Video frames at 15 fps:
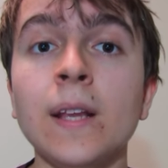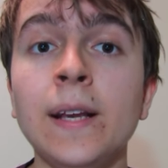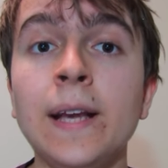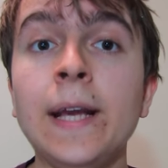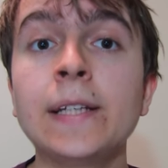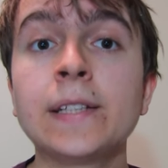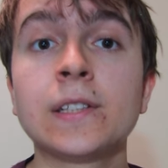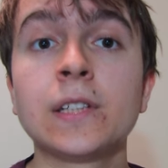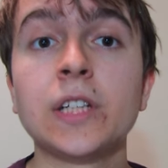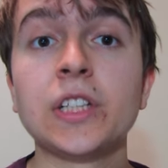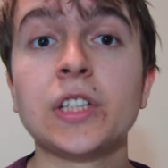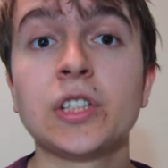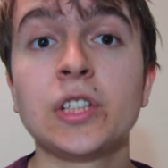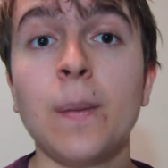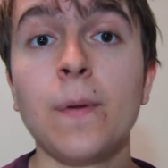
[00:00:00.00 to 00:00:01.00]
is
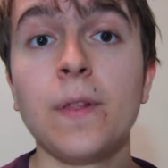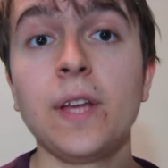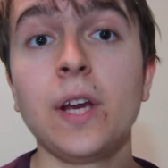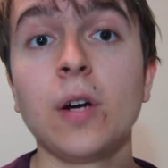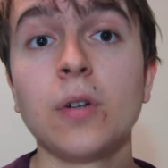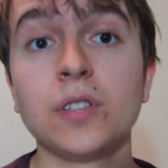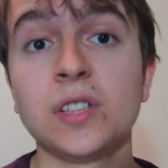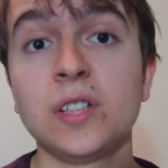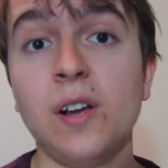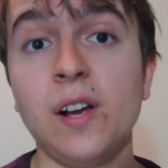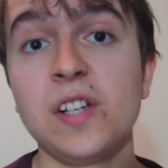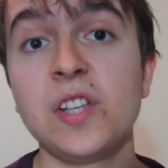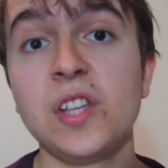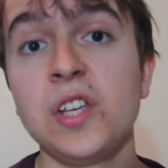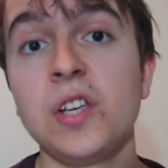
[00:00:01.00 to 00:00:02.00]
because some of the older
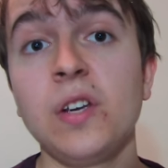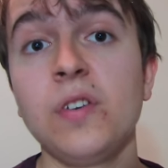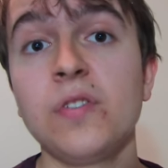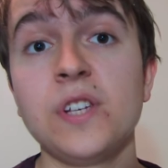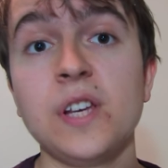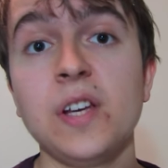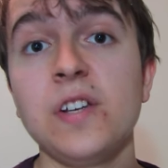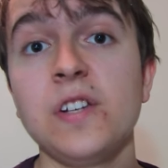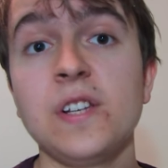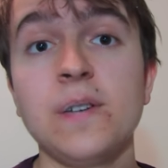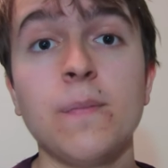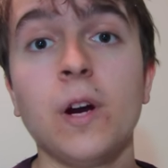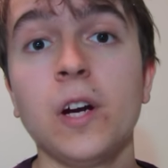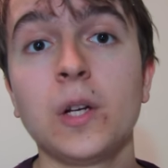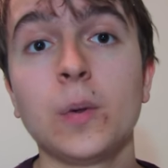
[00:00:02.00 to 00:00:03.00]
sites that use it are using
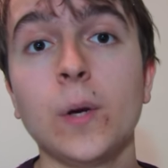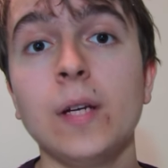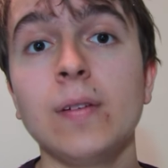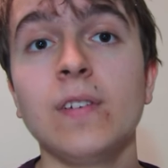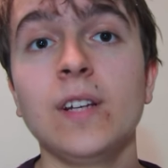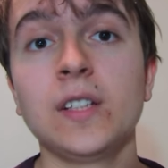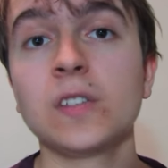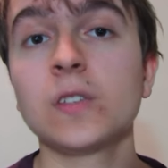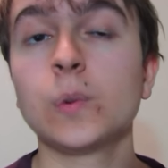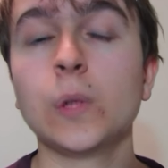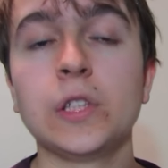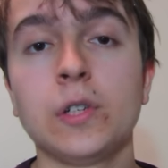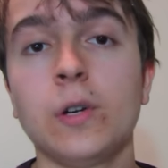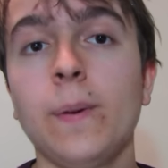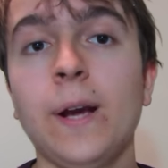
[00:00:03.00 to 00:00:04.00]
microwave links
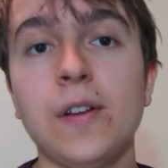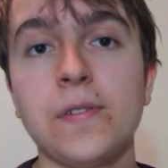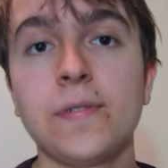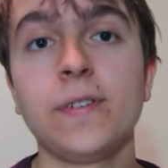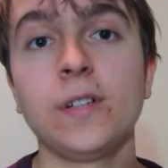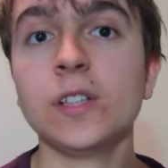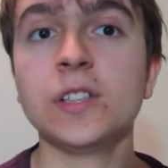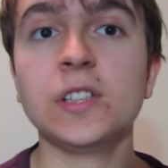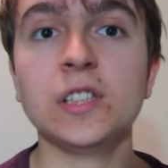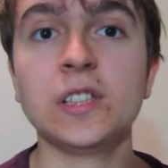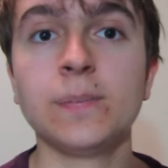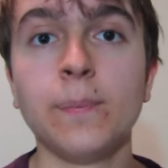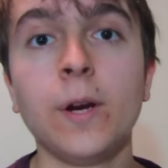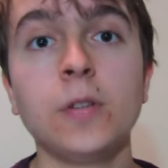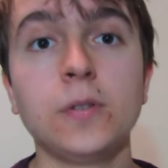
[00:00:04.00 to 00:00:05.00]
which are about as fast as
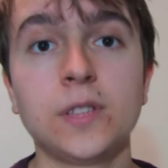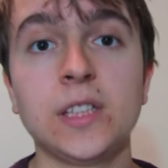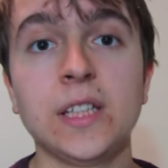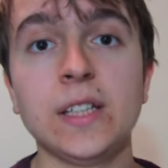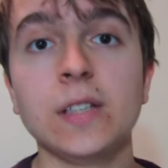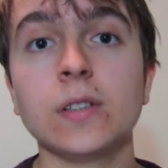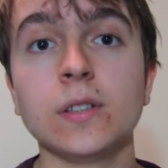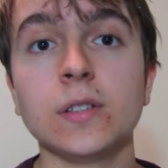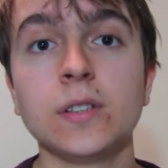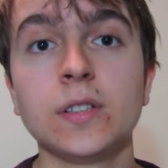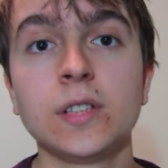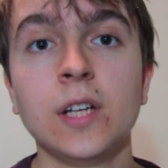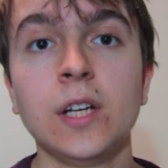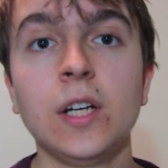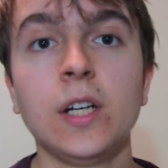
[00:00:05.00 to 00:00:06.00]
smoke
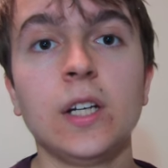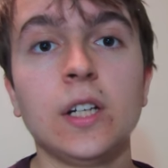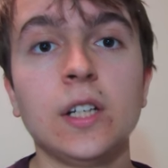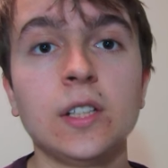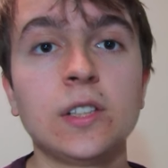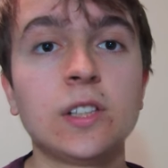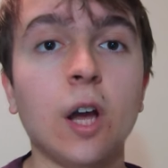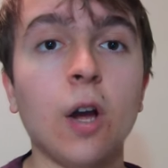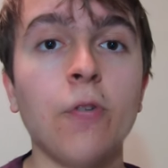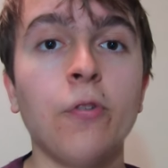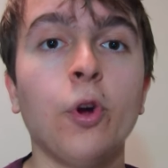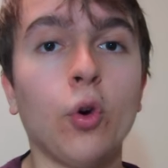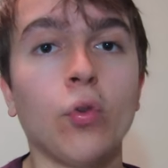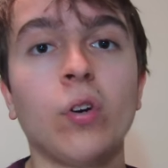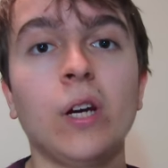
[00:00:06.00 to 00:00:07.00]
signals, so
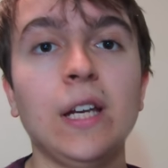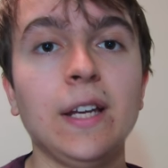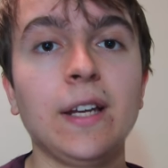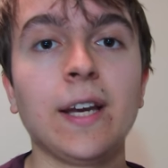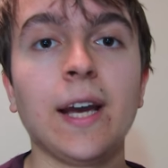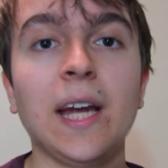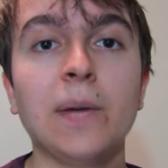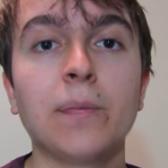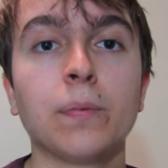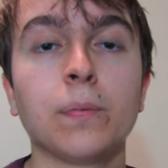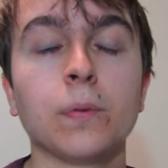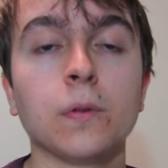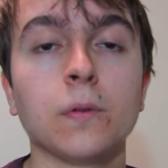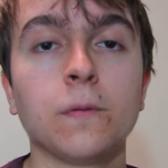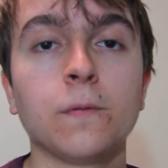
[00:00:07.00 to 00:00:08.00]
not really
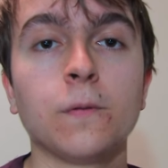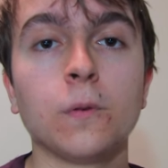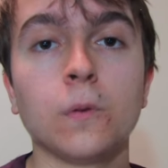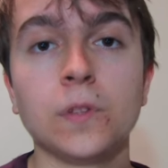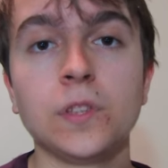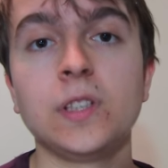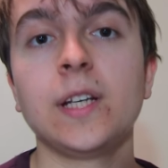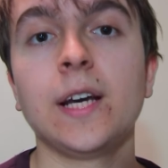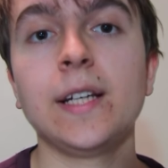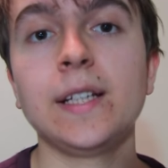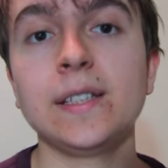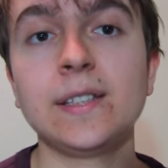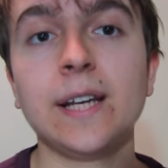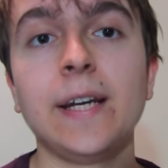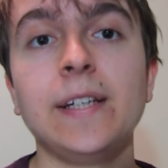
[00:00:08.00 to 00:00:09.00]
capable for
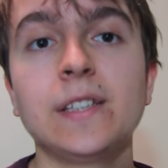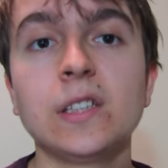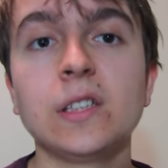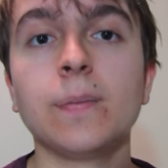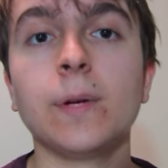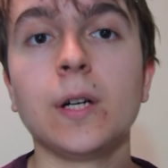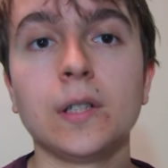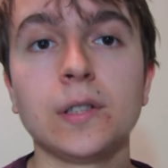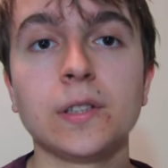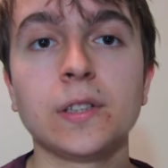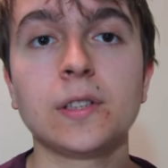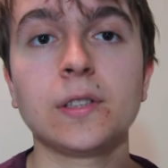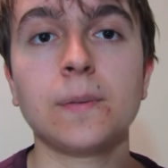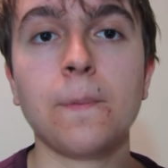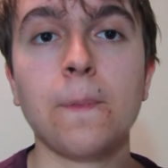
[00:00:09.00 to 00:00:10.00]
today's data demands.